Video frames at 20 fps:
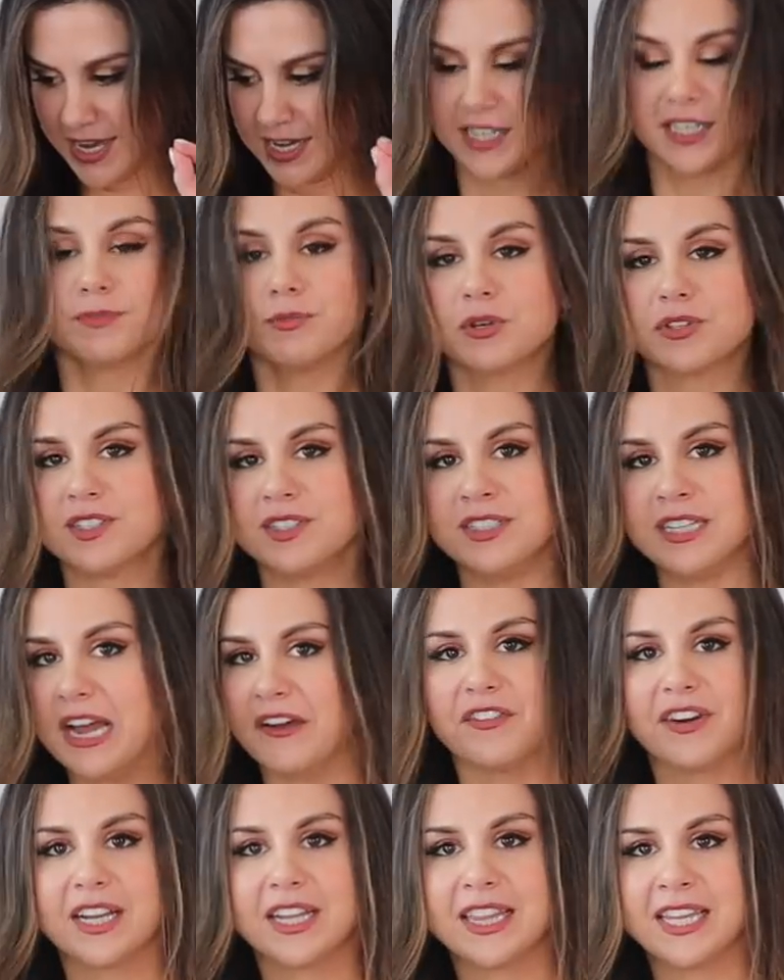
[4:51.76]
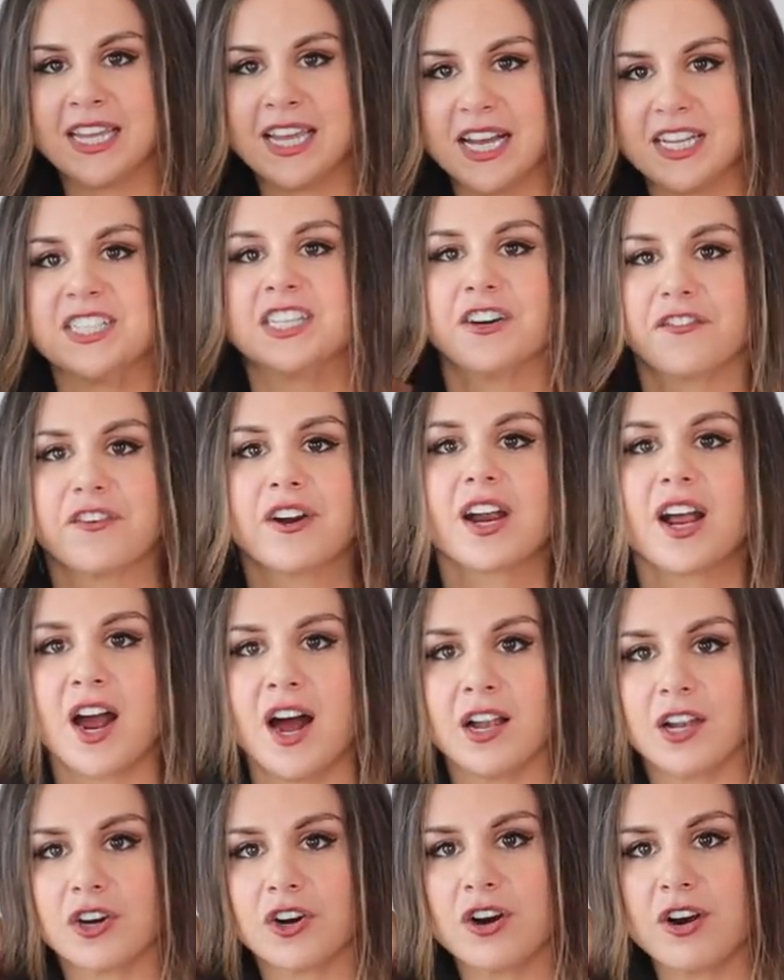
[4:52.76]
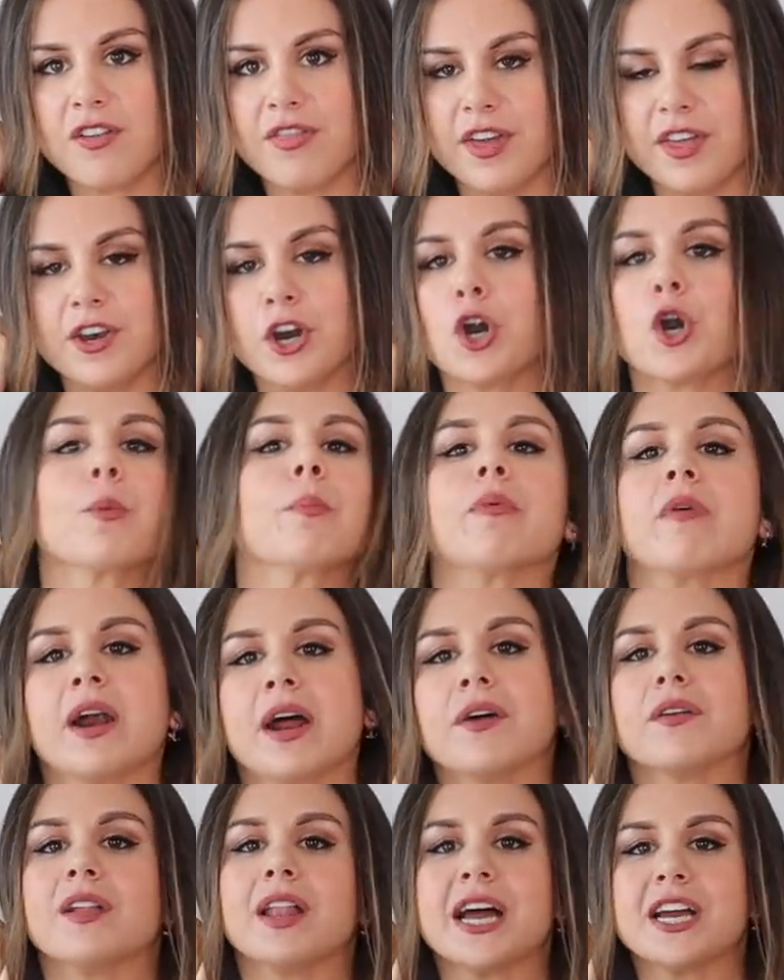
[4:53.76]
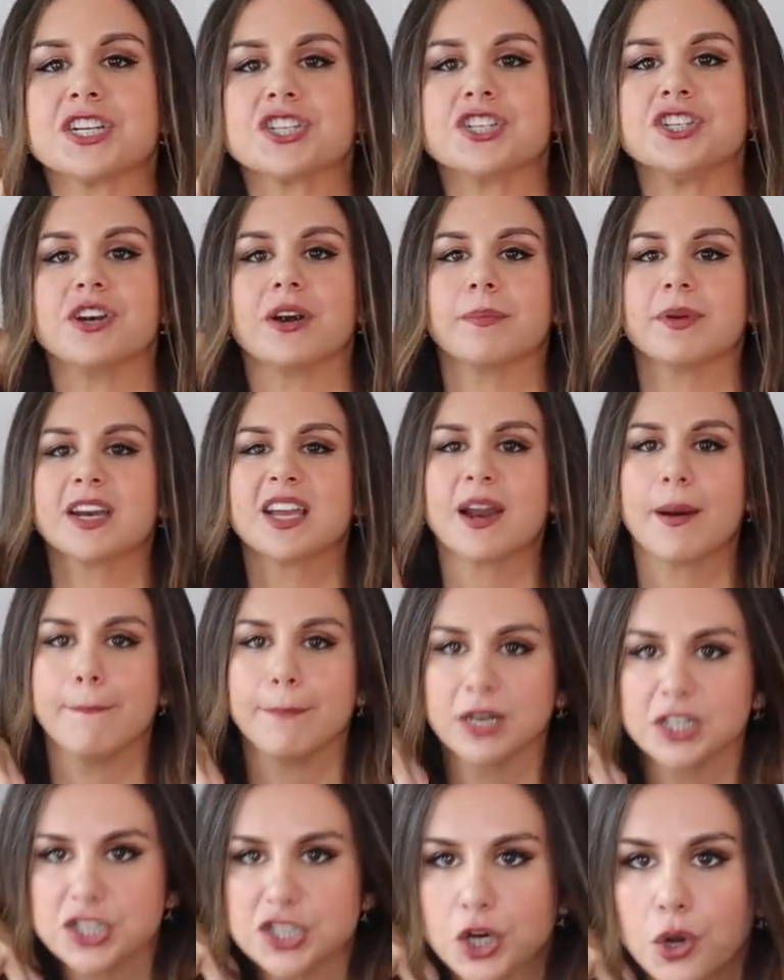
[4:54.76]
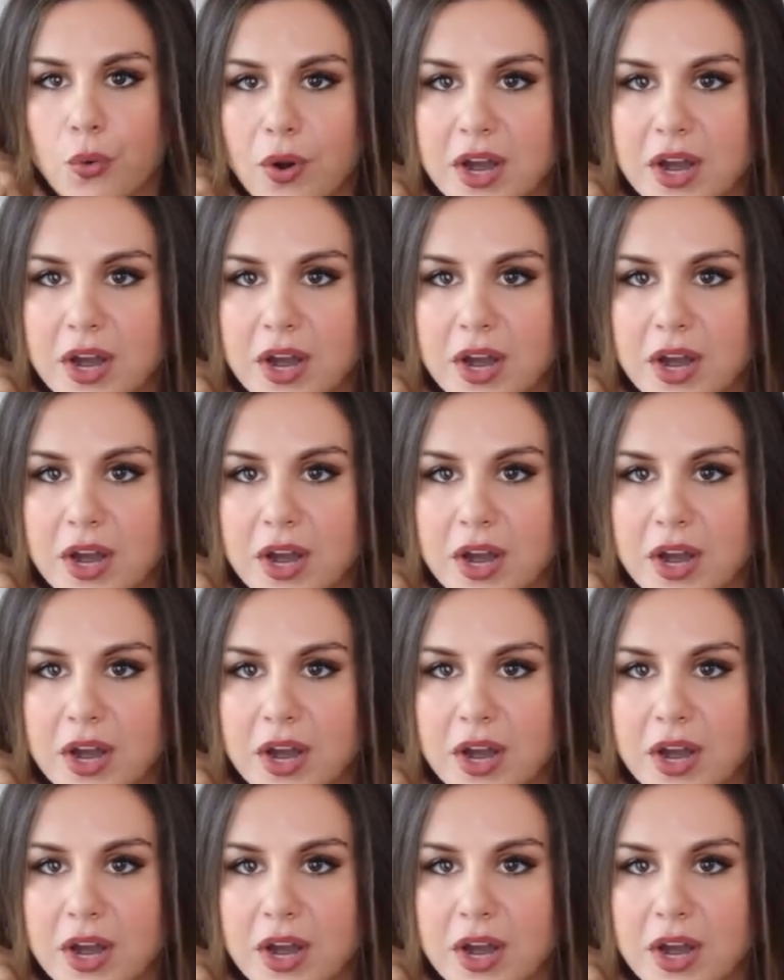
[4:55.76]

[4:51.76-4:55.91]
It is most definitely a different color than her brown last year. I'm gonna get a bunch of